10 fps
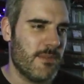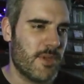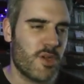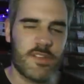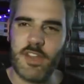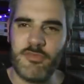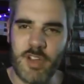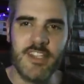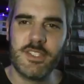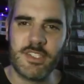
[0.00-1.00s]
because I
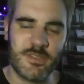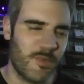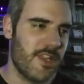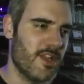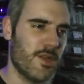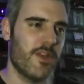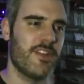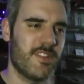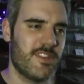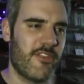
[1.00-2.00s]
race with a lot
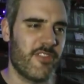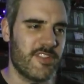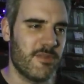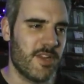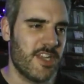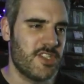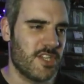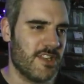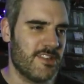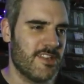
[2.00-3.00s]
of different
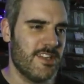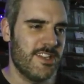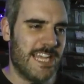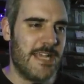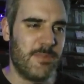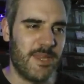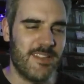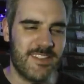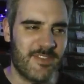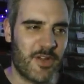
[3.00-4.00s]
simulations, the
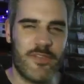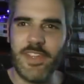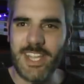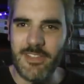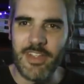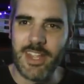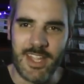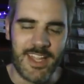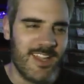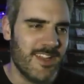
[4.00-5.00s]
ABS is very forgiving
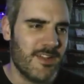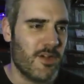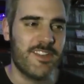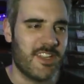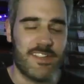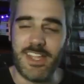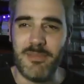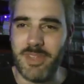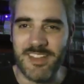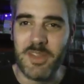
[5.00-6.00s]
here. Well, I say the
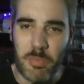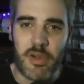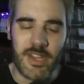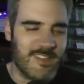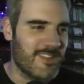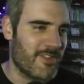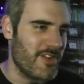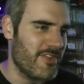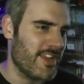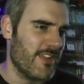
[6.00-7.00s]
ABS, the brakes are
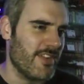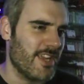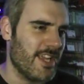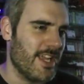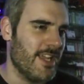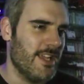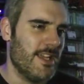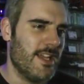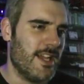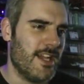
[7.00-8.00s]
very forgiving here.
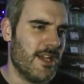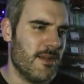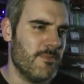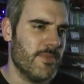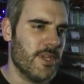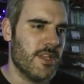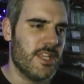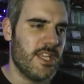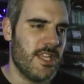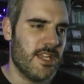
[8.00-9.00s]

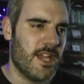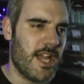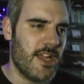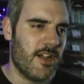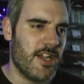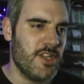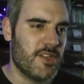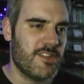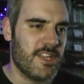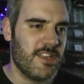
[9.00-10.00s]
The AI you
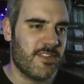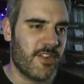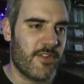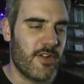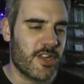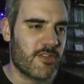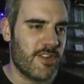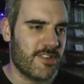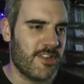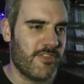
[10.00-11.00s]
can see is very
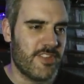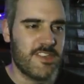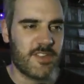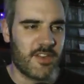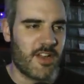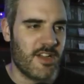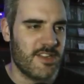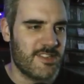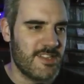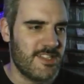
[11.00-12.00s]
aggressive. This is on the
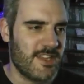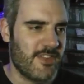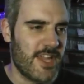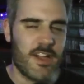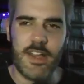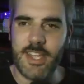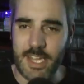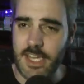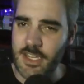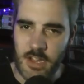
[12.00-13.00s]
hardest setting of AI
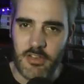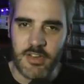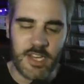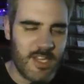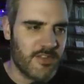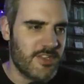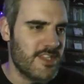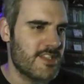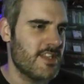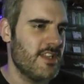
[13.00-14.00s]
again currently on
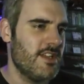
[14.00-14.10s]
this